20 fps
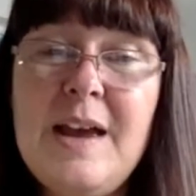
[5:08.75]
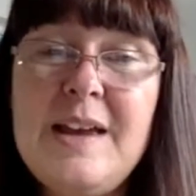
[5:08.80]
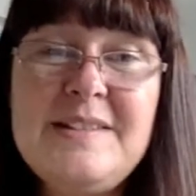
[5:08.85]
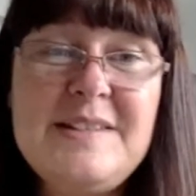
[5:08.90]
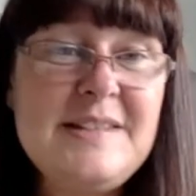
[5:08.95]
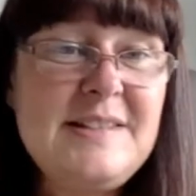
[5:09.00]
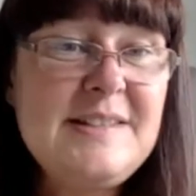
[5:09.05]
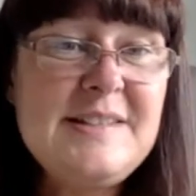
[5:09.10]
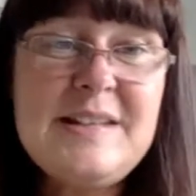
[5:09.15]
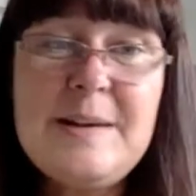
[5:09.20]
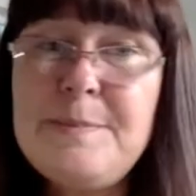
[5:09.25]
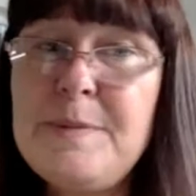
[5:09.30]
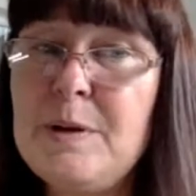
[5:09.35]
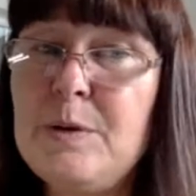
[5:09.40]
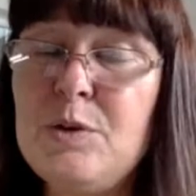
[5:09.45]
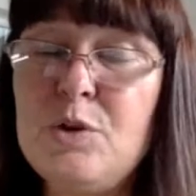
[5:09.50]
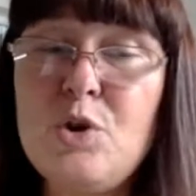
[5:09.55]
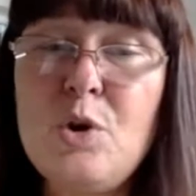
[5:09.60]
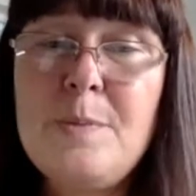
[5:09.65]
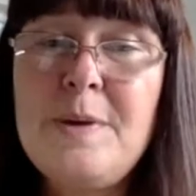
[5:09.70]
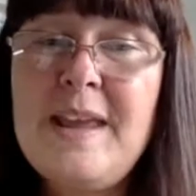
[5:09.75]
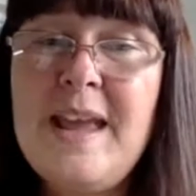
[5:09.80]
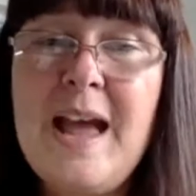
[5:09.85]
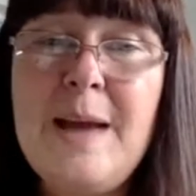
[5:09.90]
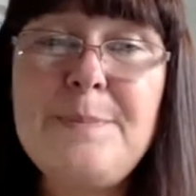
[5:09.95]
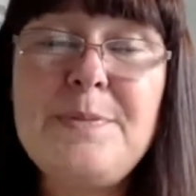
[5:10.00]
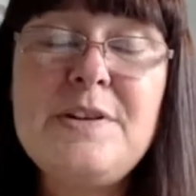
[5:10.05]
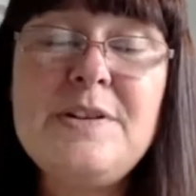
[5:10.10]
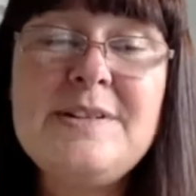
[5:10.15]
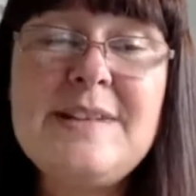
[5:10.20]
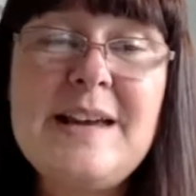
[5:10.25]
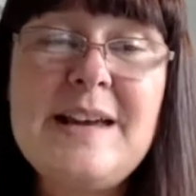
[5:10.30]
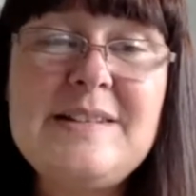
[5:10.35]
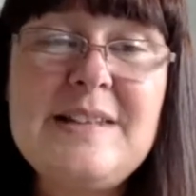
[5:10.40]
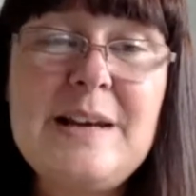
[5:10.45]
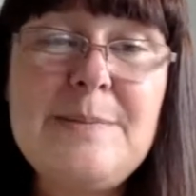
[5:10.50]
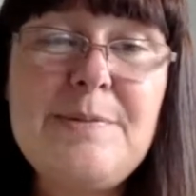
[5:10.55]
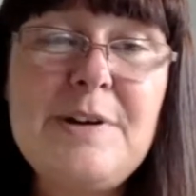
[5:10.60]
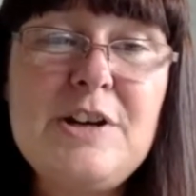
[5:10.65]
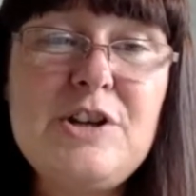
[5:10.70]
This isn't something that normally happens. Our
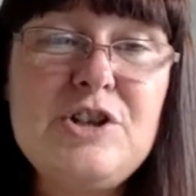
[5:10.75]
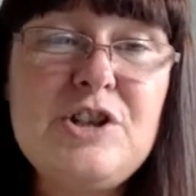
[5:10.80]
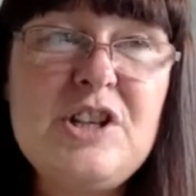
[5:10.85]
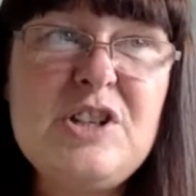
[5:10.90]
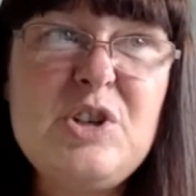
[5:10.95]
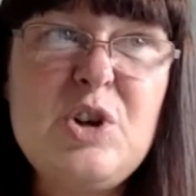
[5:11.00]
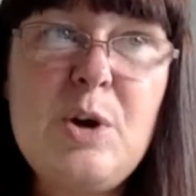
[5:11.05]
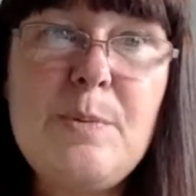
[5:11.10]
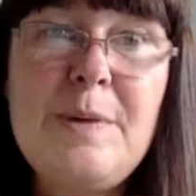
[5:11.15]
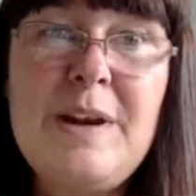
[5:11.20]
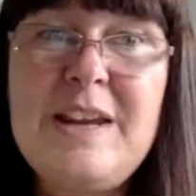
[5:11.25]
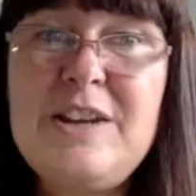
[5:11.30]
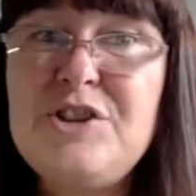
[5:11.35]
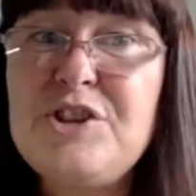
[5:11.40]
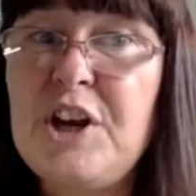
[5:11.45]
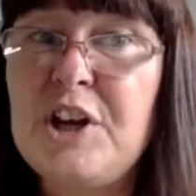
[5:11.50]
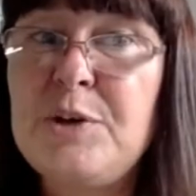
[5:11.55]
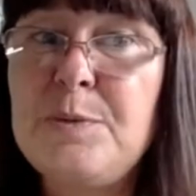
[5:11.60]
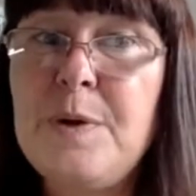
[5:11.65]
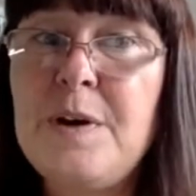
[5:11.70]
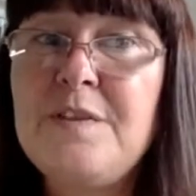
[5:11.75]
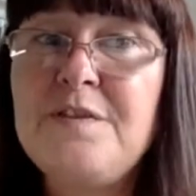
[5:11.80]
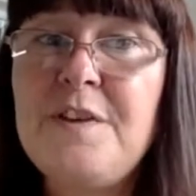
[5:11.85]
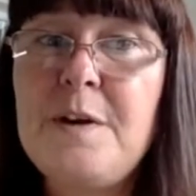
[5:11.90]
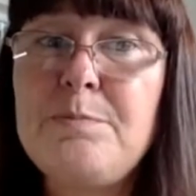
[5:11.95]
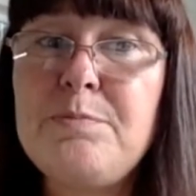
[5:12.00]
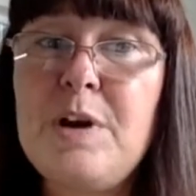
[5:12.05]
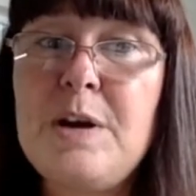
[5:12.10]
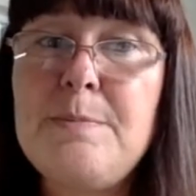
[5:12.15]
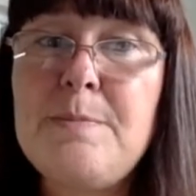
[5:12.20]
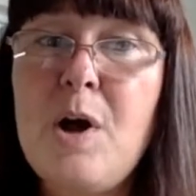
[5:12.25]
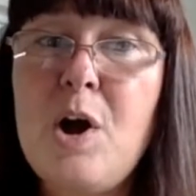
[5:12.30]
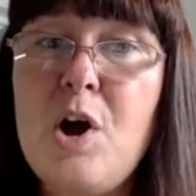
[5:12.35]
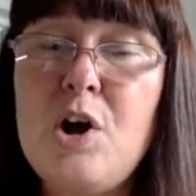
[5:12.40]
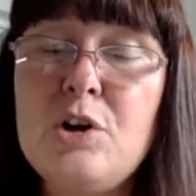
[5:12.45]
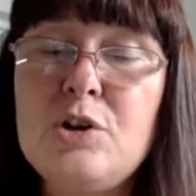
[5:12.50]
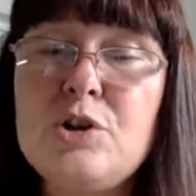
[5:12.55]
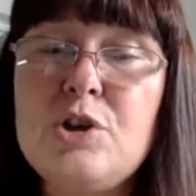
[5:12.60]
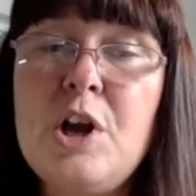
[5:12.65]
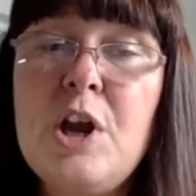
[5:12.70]
celebration is normally January, February,
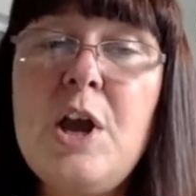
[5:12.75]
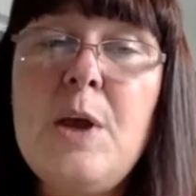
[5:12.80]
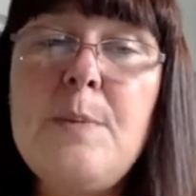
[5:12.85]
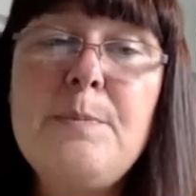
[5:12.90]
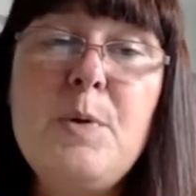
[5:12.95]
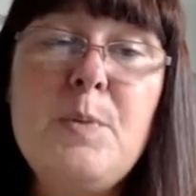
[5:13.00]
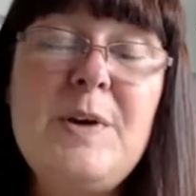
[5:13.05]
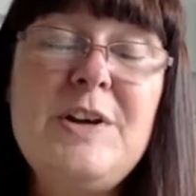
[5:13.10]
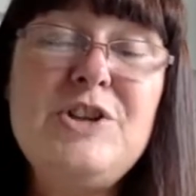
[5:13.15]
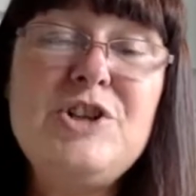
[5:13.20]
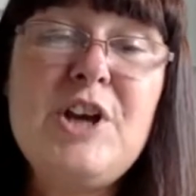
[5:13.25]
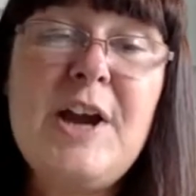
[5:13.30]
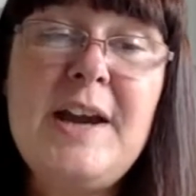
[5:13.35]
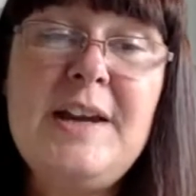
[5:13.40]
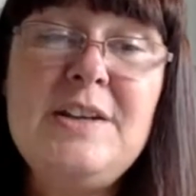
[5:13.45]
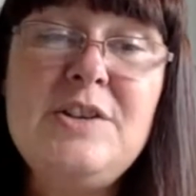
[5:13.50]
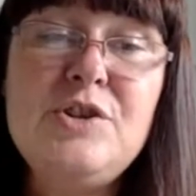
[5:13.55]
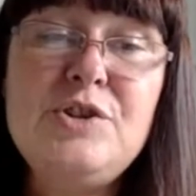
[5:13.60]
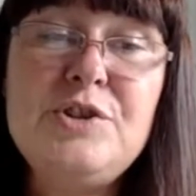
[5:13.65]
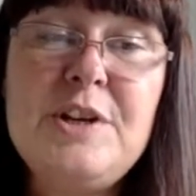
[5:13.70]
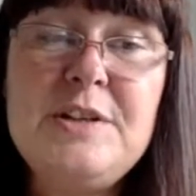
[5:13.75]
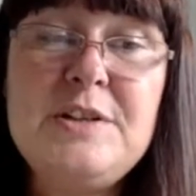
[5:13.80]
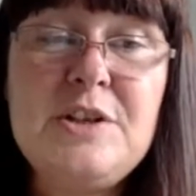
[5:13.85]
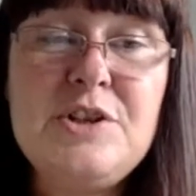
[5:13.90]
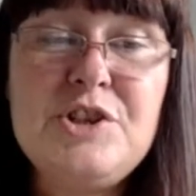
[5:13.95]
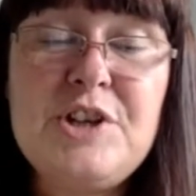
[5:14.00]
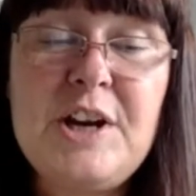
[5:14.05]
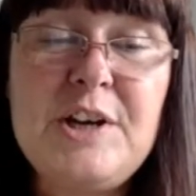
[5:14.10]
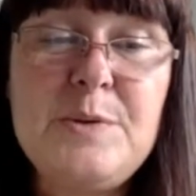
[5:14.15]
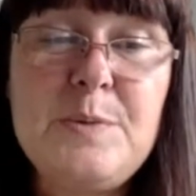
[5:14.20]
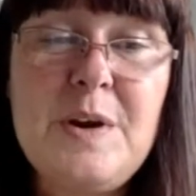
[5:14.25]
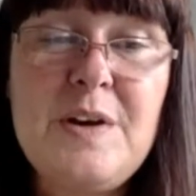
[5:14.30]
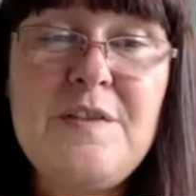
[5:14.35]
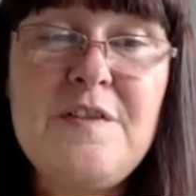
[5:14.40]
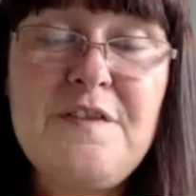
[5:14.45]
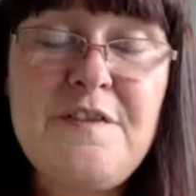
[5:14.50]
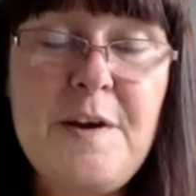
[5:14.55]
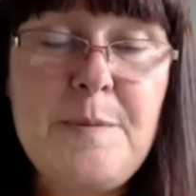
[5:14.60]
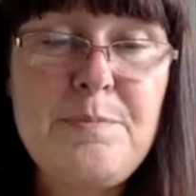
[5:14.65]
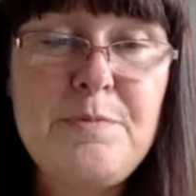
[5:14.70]
March, but we changed it to January
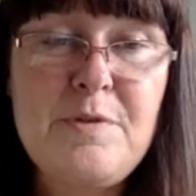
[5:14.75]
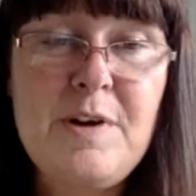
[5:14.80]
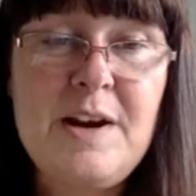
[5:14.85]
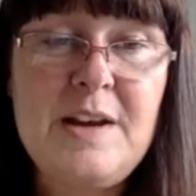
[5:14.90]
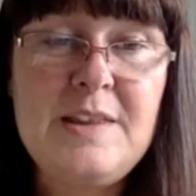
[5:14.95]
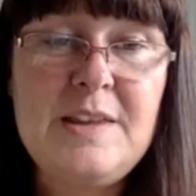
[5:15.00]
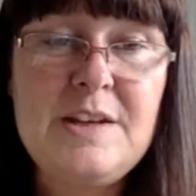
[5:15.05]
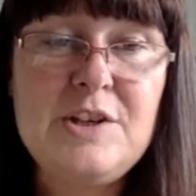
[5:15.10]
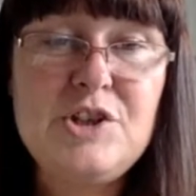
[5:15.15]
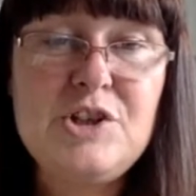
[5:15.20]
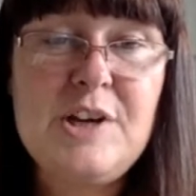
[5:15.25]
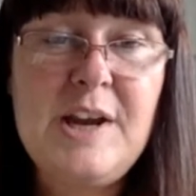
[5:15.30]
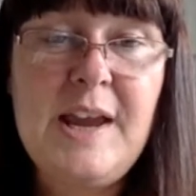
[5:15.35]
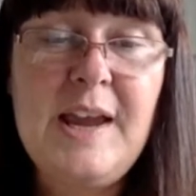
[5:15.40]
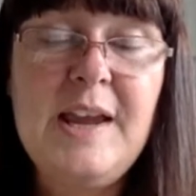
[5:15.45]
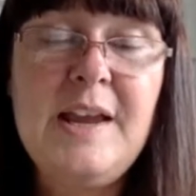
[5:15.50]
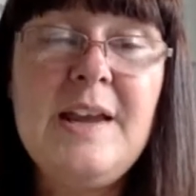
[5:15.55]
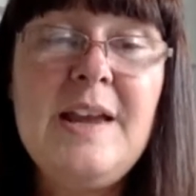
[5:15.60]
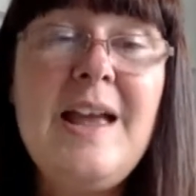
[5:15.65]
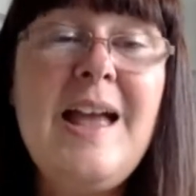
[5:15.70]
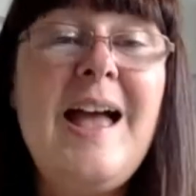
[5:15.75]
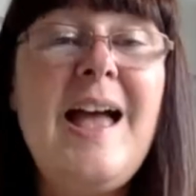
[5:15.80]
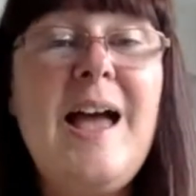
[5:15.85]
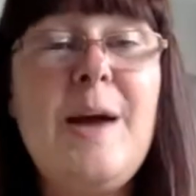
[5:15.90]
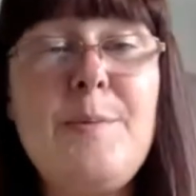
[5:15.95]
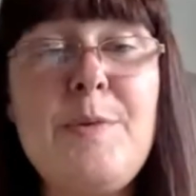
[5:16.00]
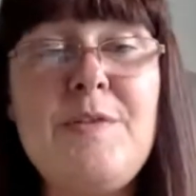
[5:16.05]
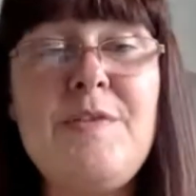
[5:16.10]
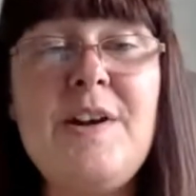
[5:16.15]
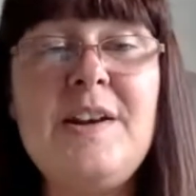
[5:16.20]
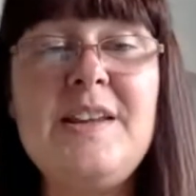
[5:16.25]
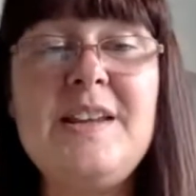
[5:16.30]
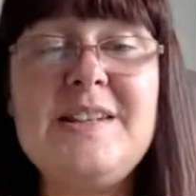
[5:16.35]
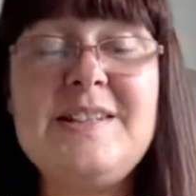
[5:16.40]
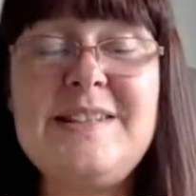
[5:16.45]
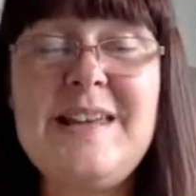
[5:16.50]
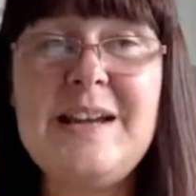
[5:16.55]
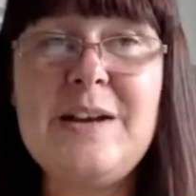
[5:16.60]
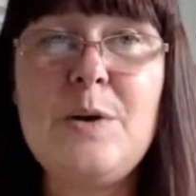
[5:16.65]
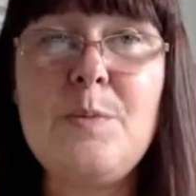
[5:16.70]
and February this year, and we're running a
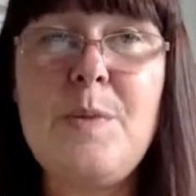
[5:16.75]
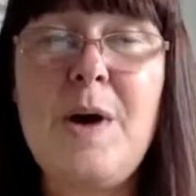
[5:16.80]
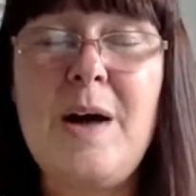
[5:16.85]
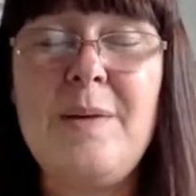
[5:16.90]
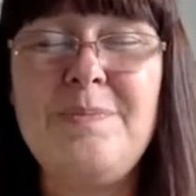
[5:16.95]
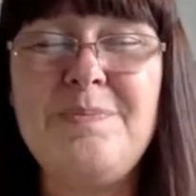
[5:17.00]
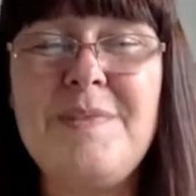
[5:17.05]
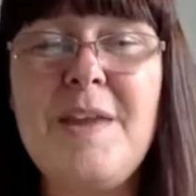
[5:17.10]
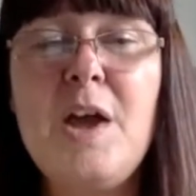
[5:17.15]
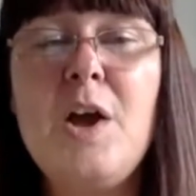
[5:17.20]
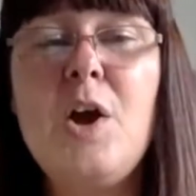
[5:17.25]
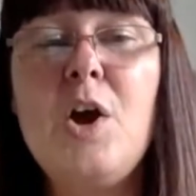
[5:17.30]
second one.